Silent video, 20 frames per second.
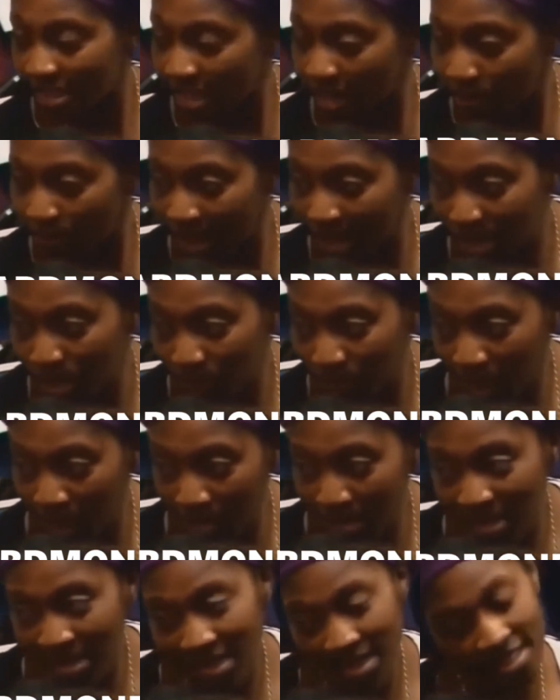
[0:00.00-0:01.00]
Did I
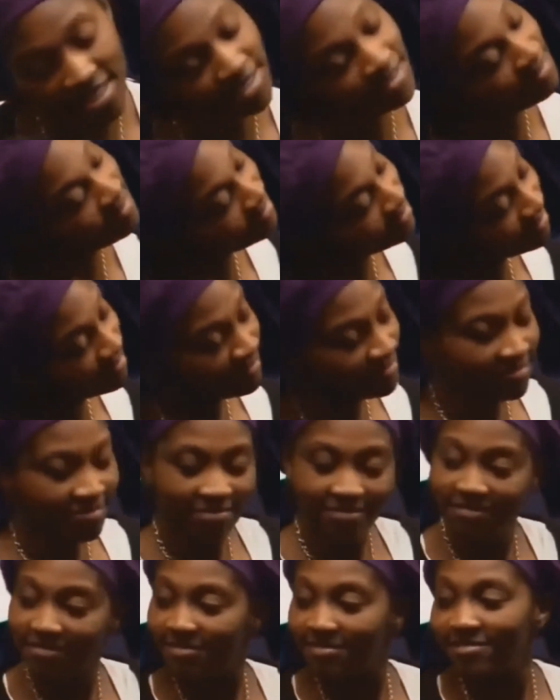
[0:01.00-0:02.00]

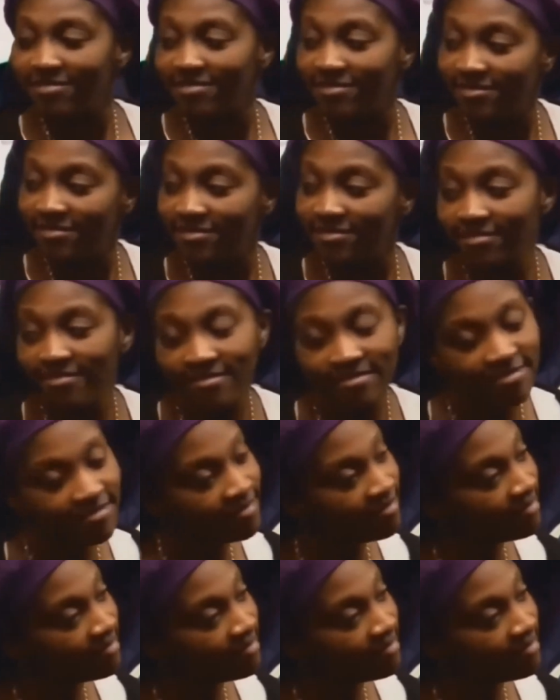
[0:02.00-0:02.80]
say something?